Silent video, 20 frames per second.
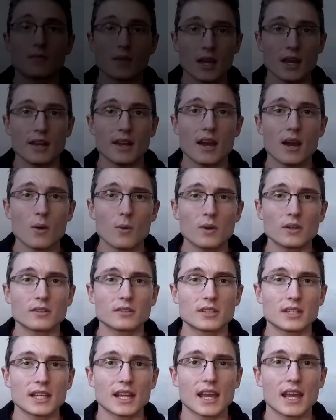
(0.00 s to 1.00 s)
And now
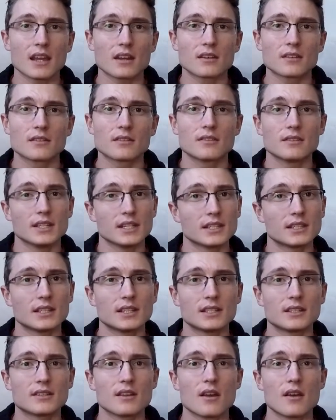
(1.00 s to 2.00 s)
once again, this
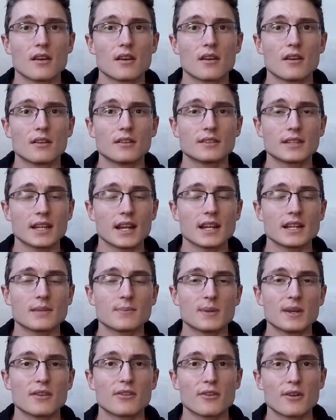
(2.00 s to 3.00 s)
is
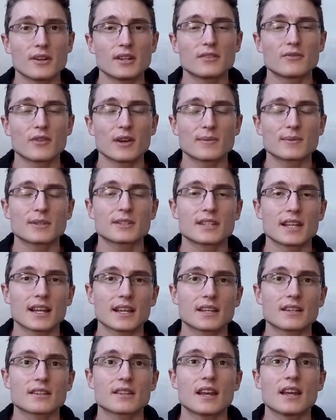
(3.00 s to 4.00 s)
1080p 30 frames a
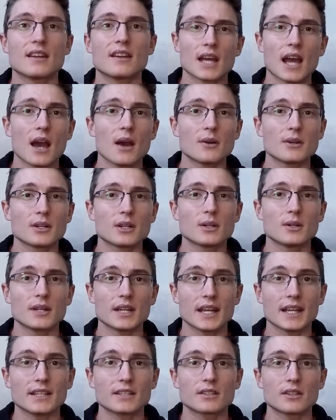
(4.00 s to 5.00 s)
second and the audio
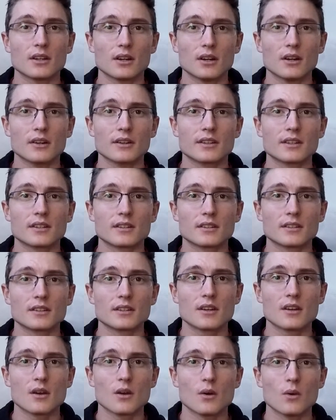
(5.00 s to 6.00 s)
is on
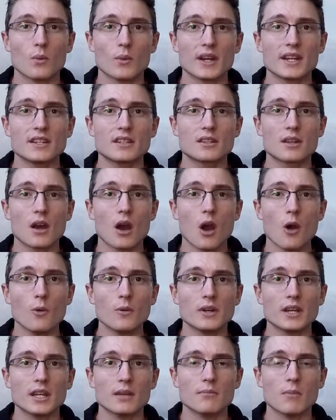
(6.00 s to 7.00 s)
wind
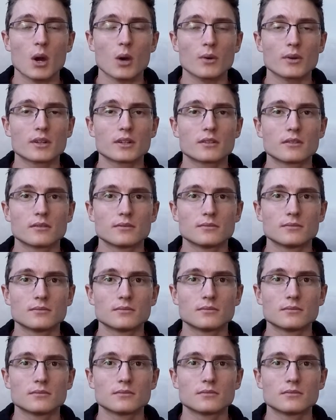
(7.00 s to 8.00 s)
only mode.
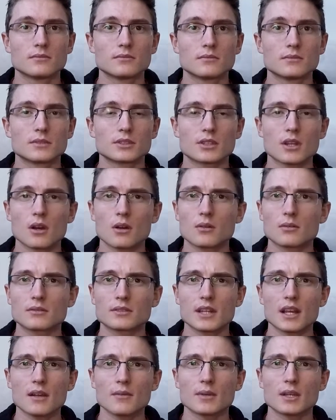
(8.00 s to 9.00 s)
So
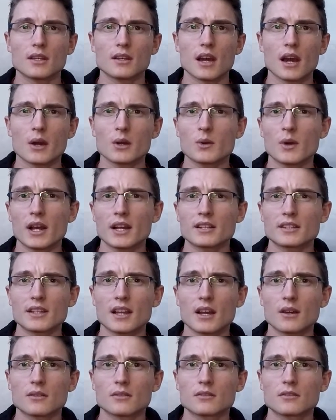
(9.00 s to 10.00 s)
tell me, how do I
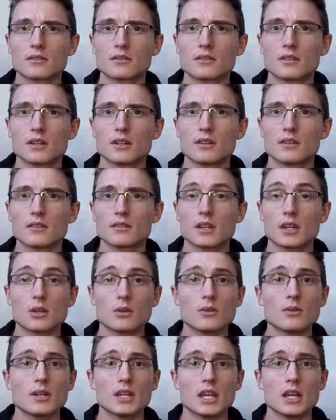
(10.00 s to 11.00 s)
sound? Can
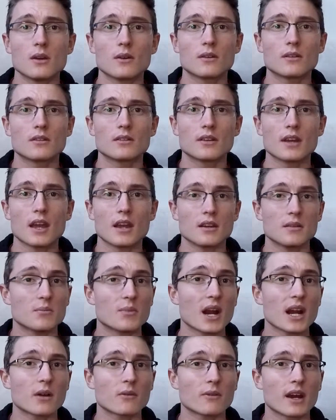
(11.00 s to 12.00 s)
you hear any
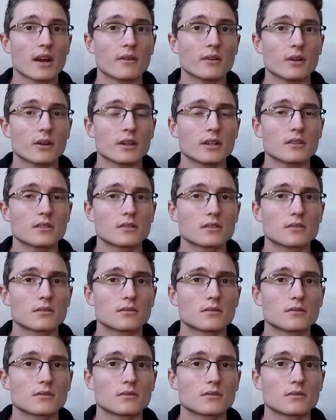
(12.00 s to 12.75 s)
background noise?